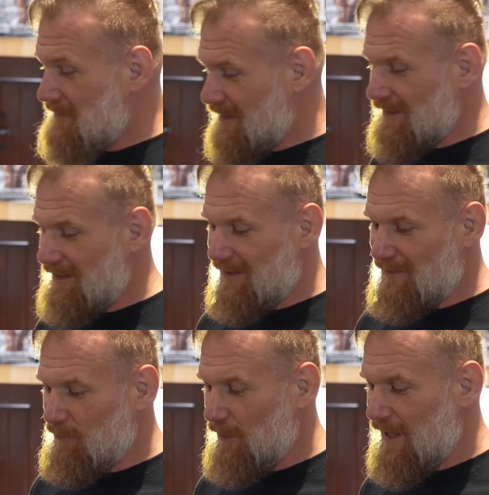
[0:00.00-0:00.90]

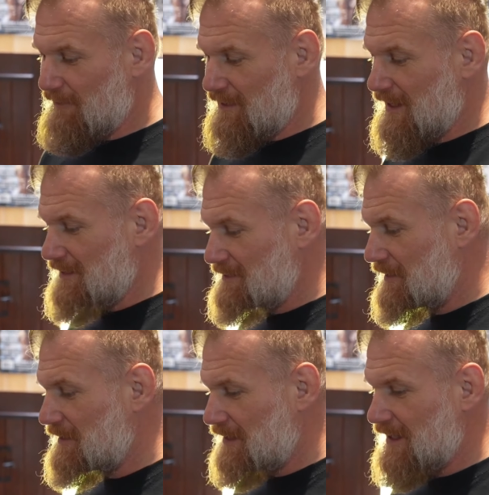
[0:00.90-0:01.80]
The way everything is
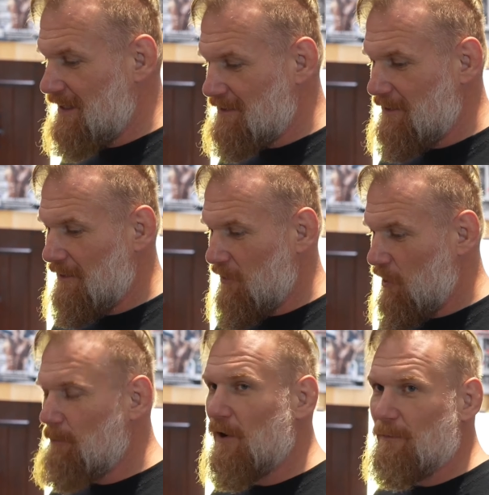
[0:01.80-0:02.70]
done is
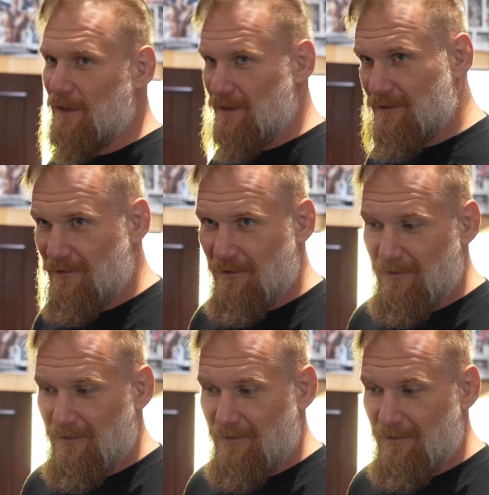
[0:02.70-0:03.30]
on purpose